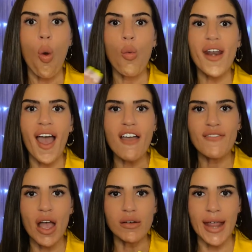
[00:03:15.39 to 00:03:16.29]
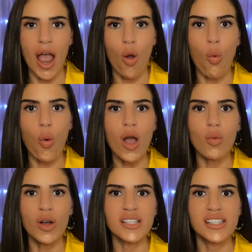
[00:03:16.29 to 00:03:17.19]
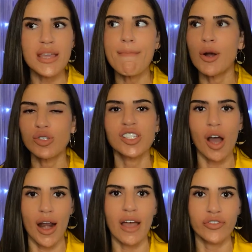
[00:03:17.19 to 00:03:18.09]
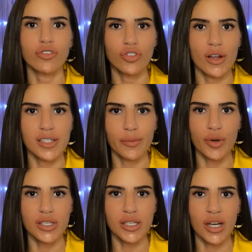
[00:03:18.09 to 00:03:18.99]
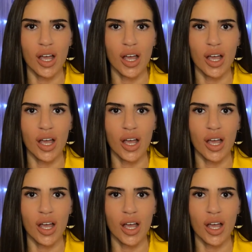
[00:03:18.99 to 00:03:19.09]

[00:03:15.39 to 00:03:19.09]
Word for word: When I found out what was the most sought after drugs in prison,